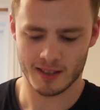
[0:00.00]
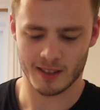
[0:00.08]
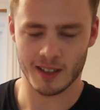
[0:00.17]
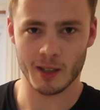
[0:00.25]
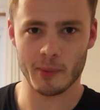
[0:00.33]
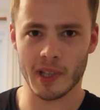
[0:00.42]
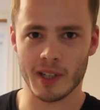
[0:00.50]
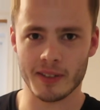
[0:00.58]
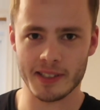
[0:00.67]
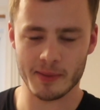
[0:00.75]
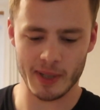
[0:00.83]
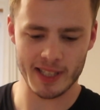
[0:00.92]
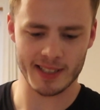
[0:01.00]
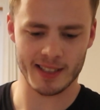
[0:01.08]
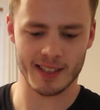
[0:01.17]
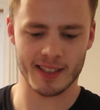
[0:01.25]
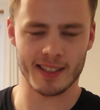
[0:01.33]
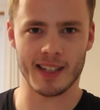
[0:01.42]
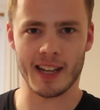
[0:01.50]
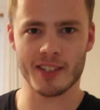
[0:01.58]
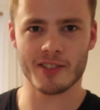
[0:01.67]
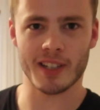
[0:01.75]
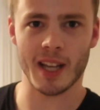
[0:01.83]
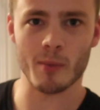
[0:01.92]
An IPL is basically an
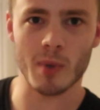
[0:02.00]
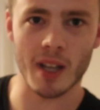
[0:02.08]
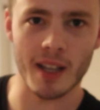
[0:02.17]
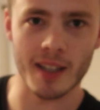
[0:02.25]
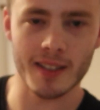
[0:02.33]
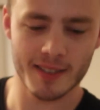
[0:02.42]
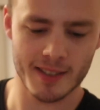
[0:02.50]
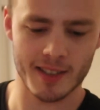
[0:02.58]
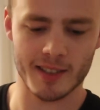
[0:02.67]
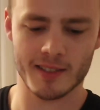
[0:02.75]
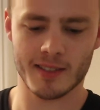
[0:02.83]
electric epilator, so